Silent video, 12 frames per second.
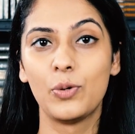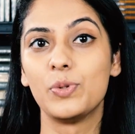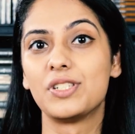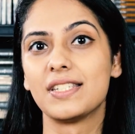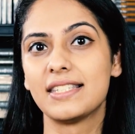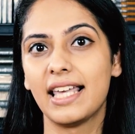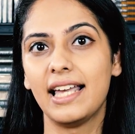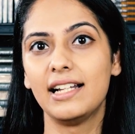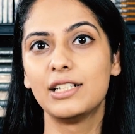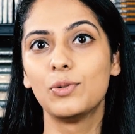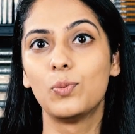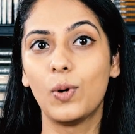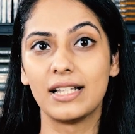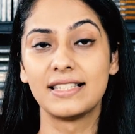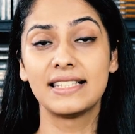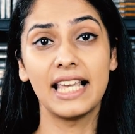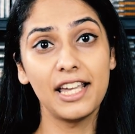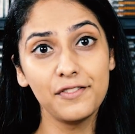which is held
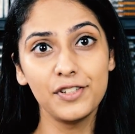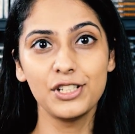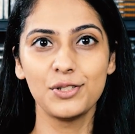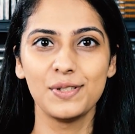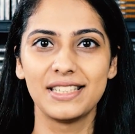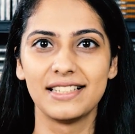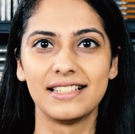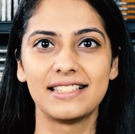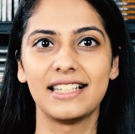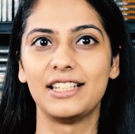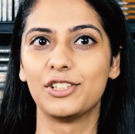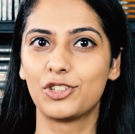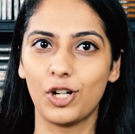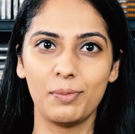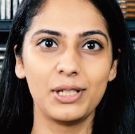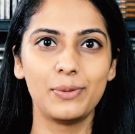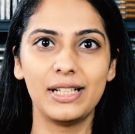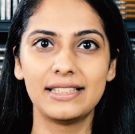once every 2 years in a
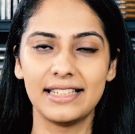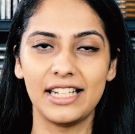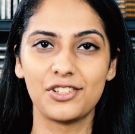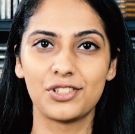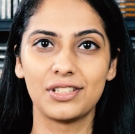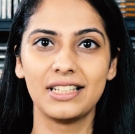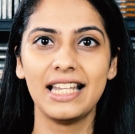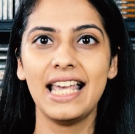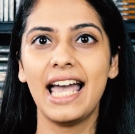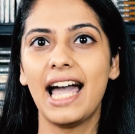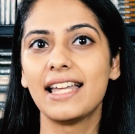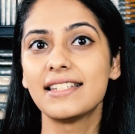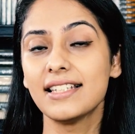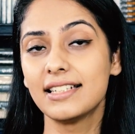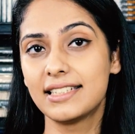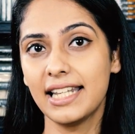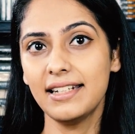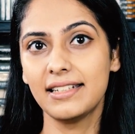Commonwealth nation and is
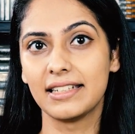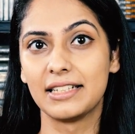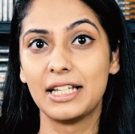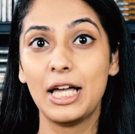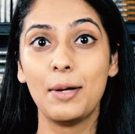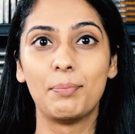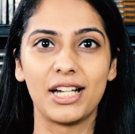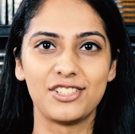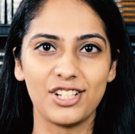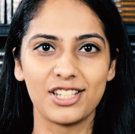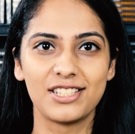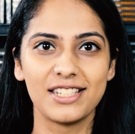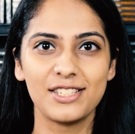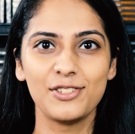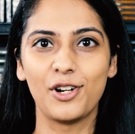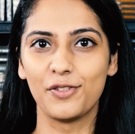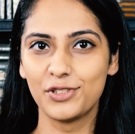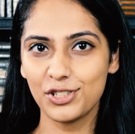attended by judges
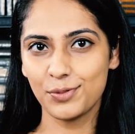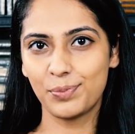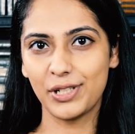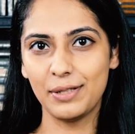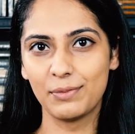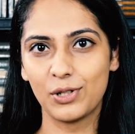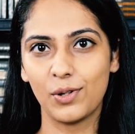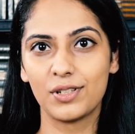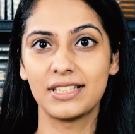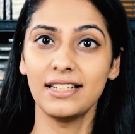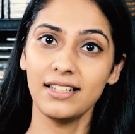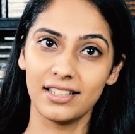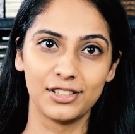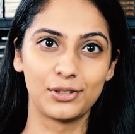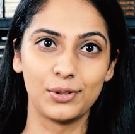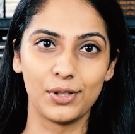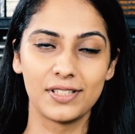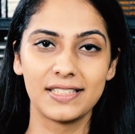of the Supreme Court and other
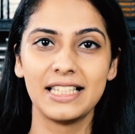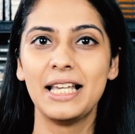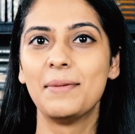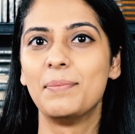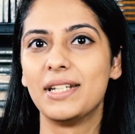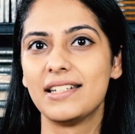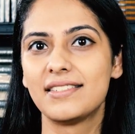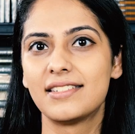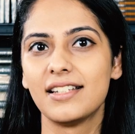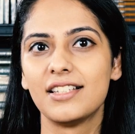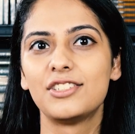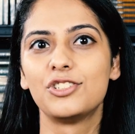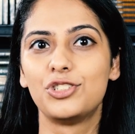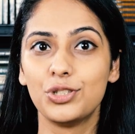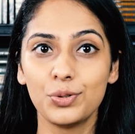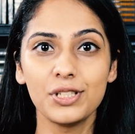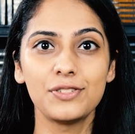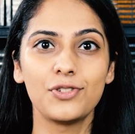courts, ministers,
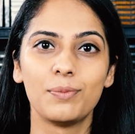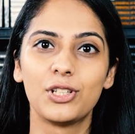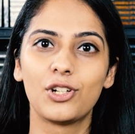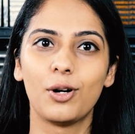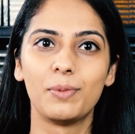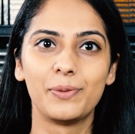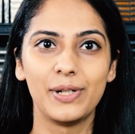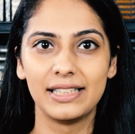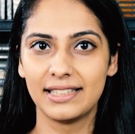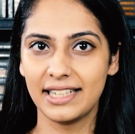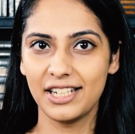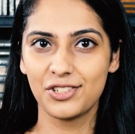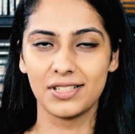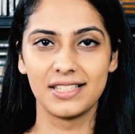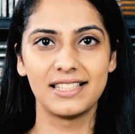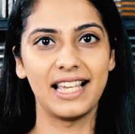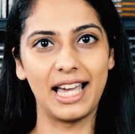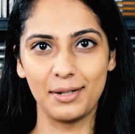jurists from the Commonwealth
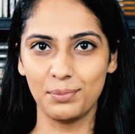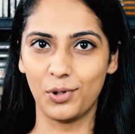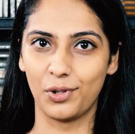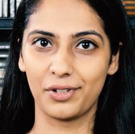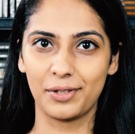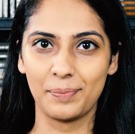nations and more.